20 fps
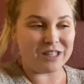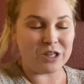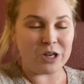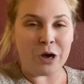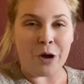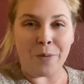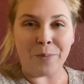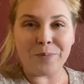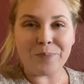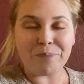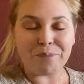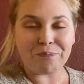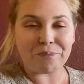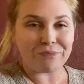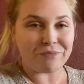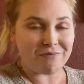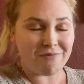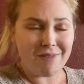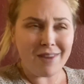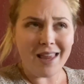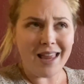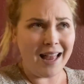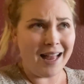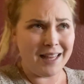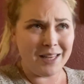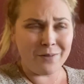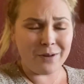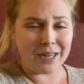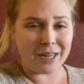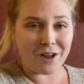So
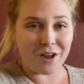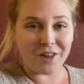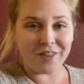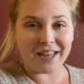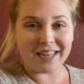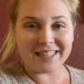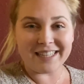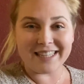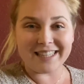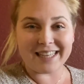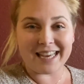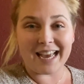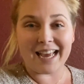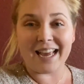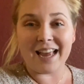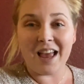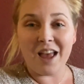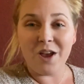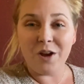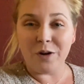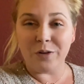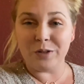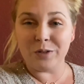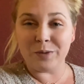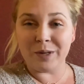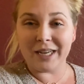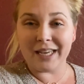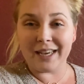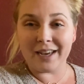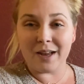anyway, all that to say, I was
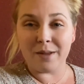working on